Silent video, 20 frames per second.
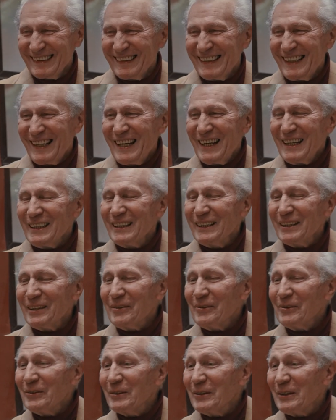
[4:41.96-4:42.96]
They
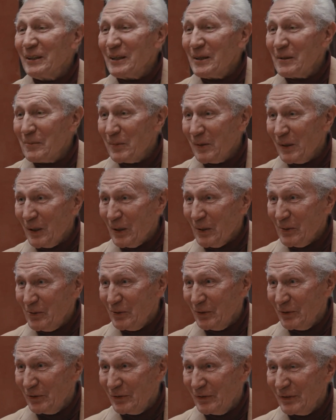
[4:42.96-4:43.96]
already know that
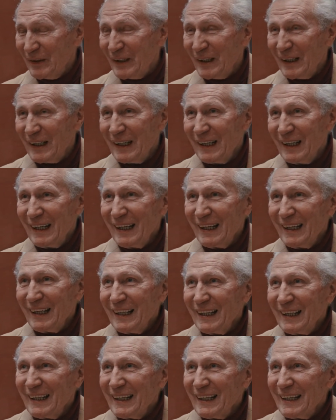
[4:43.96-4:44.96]
experience. Your
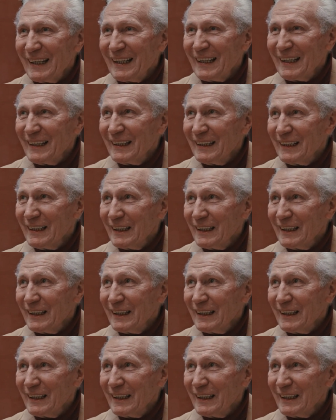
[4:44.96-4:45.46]
brain